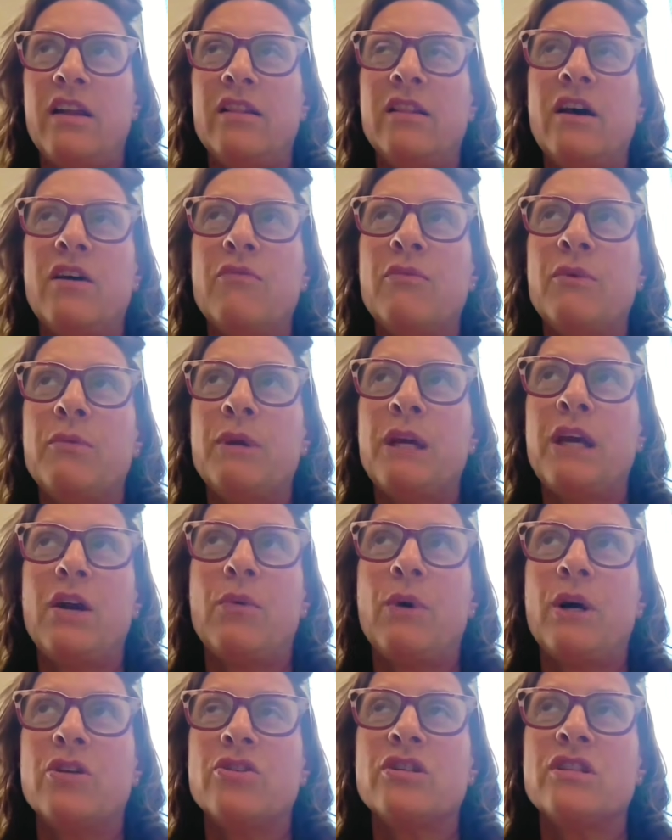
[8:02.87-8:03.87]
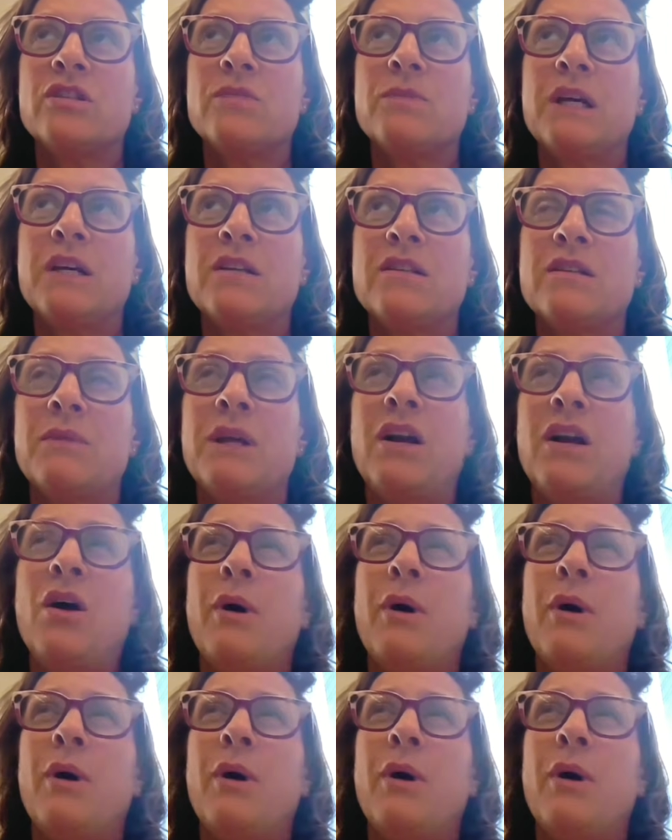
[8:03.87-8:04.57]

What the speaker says: love when we get questions because I'm like,